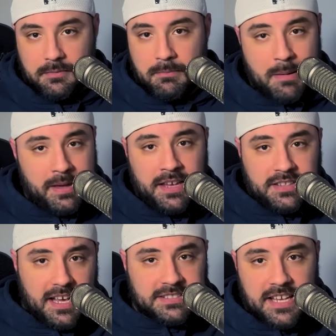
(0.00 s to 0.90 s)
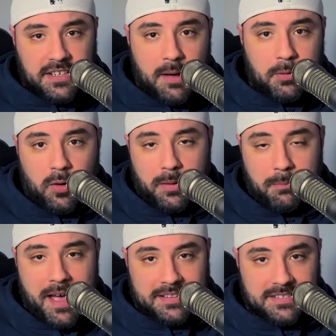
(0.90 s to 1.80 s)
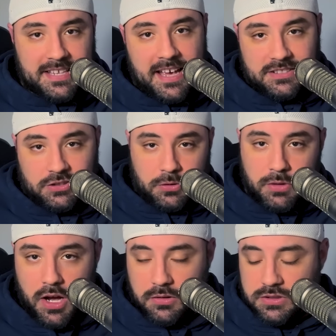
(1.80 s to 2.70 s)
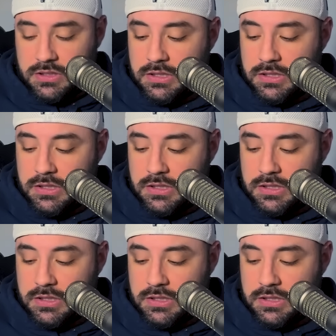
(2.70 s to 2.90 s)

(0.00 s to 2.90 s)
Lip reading: Maybe he does end up going back to Texas. Who knows?